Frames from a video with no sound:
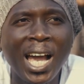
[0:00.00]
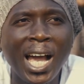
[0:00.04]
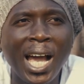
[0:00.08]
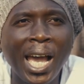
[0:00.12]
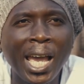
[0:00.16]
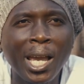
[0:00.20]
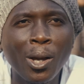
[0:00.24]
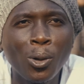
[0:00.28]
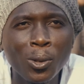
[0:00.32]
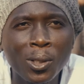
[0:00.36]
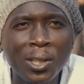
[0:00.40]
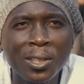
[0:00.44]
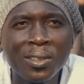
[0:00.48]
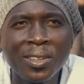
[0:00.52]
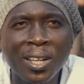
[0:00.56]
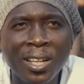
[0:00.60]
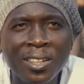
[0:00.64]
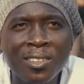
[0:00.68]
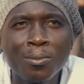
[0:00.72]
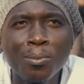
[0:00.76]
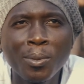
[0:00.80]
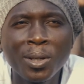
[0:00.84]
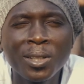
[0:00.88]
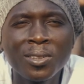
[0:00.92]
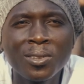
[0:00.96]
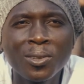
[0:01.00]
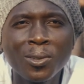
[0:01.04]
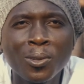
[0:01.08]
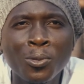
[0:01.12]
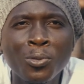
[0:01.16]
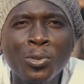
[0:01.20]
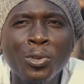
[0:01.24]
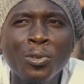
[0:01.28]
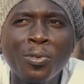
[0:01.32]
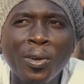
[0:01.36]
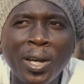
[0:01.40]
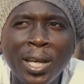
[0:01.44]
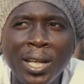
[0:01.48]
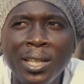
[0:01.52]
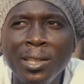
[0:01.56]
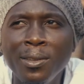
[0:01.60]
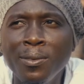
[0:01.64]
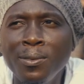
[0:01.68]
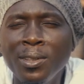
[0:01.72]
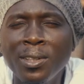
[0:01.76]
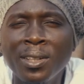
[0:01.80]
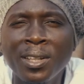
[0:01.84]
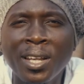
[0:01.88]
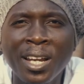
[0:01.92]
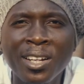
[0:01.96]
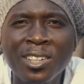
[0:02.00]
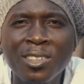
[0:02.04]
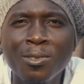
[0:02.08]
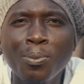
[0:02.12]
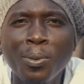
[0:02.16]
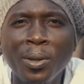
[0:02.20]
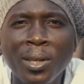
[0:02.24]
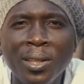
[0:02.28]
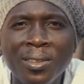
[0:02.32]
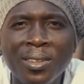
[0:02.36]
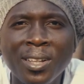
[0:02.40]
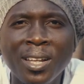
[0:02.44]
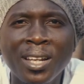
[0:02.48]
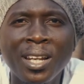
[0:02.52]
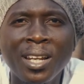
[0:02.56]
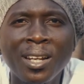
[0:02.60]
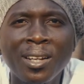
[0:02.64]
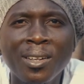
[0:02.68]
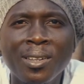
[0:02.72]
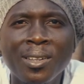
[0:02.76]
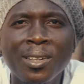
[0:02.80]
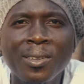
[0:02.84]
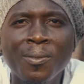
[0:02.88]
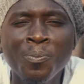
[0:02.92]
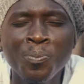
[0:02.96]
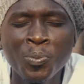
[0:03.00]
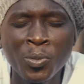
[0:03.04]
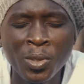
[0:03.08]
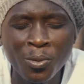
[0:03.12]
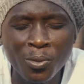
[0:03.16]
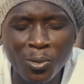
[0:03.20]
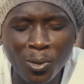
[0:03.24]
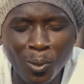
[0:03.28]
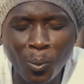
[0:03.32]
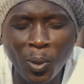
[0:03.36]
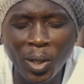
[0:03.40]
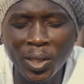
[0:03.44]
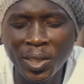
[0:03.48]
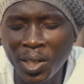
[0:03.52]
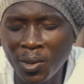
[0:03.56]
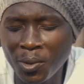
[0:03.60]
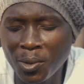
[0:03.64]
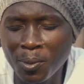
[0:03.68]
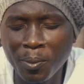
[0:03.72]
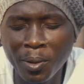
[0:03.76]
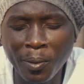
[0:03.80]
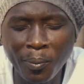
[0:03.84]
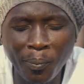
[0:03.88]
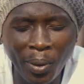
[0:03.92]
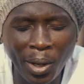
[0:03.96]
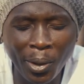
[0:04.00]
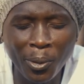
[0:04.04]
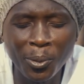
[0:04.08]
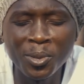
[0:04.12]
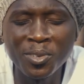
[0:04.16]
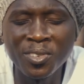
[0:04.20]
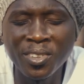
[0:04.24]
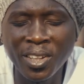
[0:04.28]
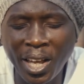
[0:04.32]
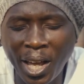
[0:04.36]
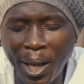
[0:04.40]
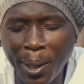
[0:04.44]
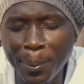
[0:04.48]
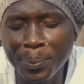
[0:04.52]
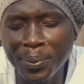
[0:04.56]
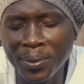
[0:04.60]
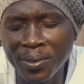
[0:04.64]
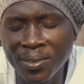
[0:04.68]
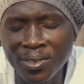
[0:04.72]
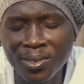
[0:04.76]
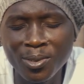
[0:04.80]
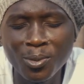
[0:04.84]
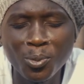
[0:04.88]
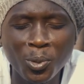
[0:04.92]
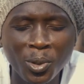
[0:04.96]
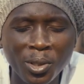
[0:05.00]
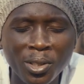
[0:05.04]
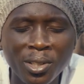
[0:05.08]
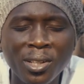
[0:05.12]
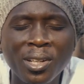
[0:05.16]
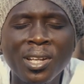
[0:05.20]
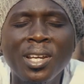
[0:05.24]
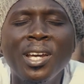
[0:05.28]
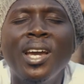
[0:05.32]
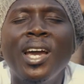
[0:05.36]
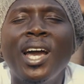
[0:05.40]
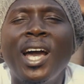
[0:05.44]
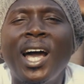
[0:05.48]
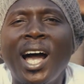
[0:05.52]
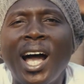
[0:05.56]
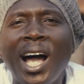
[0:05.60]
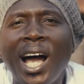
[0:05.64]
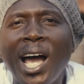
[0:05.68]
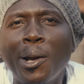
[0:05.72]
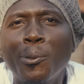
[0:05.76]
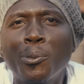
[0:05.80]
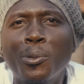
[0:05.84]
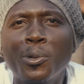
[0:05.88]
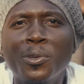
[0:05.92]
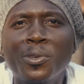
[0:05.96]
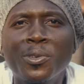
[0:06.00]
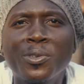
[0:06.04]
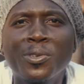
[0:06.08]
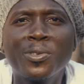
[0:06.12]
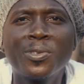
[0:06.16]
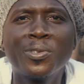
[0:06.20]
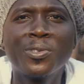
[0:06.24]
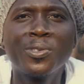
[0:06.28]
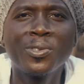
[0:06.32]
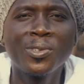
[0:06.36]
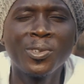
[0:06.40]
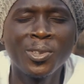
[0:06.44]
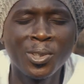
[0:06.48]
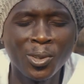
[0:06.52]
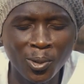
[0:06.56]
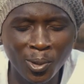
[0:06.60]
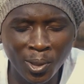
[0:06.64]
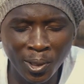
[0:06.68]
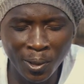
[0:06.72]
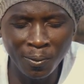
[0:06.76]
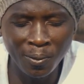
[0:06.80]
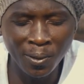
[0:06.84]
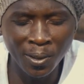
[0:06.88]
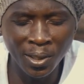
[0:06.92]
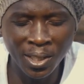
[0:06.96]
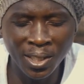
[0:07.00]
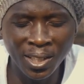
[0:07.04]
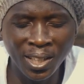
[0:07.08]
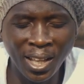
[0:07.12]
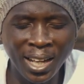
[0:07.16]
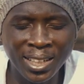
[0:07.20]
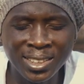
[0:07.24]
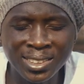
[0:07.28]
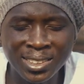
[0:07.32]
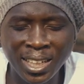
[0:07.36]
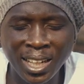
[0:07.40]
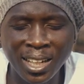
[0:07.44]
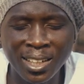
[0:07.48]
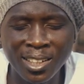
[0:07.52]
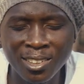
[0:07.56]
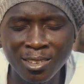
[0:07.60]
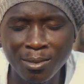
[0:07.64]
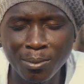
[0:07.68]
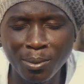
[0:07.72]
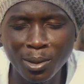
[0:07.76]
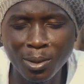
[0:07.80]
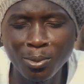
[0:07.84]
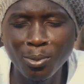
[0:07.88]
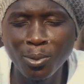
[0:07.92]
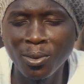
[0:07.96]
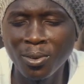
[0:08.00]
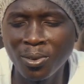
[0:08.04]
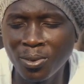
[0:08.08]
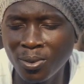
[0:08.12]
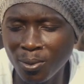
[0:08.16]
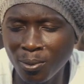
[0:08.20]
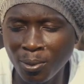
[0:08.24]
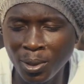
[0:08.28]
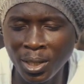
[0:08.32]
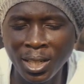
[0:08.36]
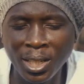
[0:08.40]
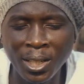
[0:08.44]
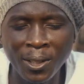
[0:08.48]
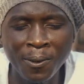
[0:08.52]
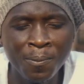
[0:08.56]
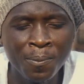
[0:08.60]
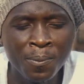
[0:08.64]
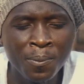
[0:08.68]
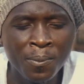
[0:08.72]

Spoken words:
I always ask myself, if I lived in that space, and from what I remember, I was the happiest when I was, living in that tiny space with three